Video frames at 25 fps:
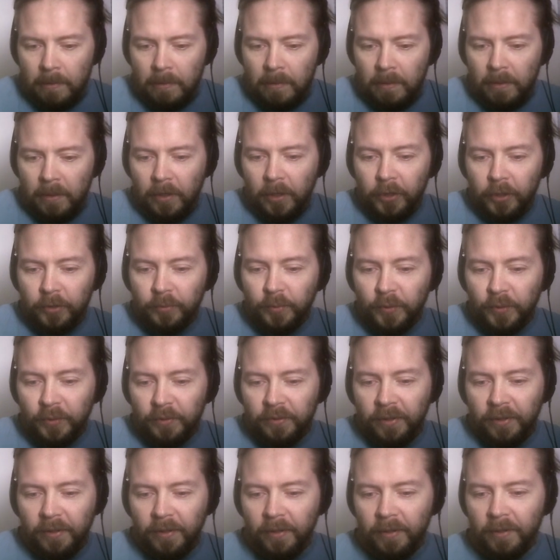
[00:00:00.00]
Hard mood
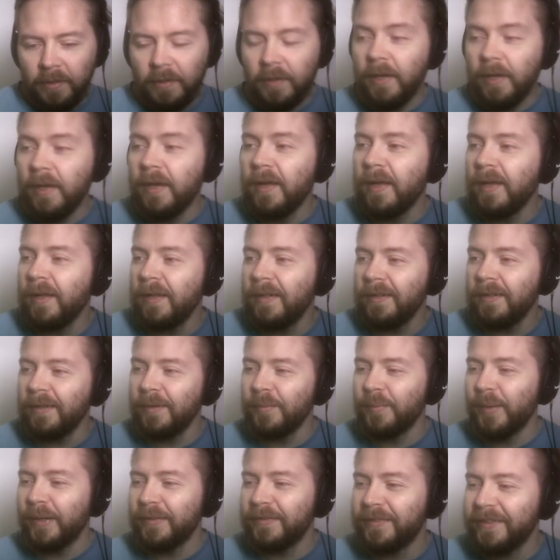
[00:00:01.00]

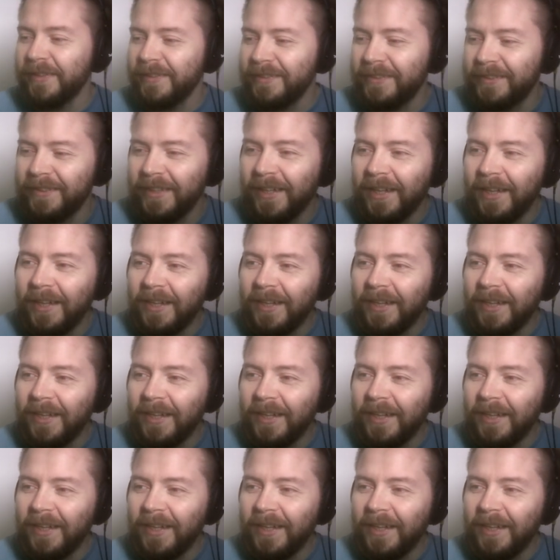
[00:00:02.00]
about this.